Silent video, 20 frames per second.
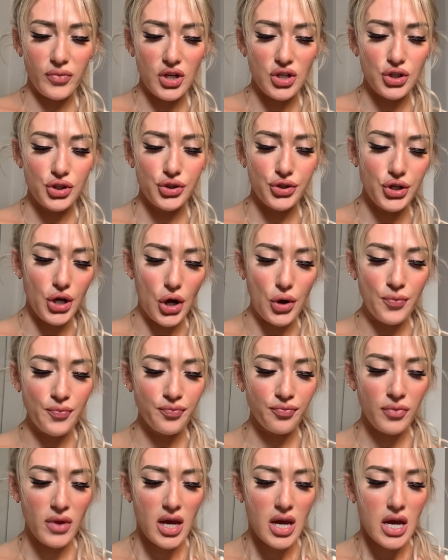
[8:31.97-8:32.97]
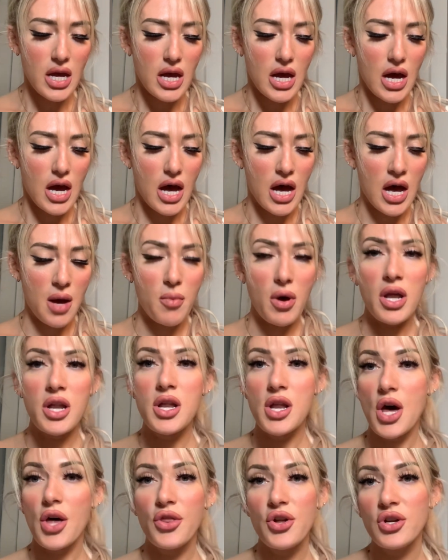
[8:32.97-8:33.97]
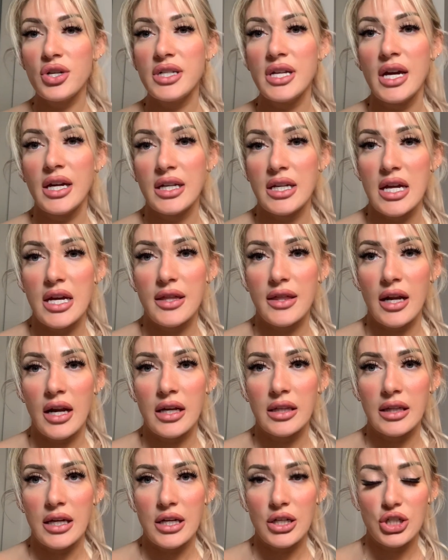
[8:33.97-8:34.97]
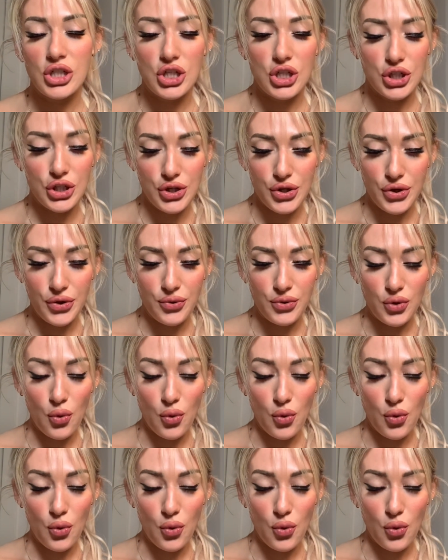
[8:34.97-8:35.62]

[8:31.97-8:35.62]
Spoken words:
So another technique that I like to use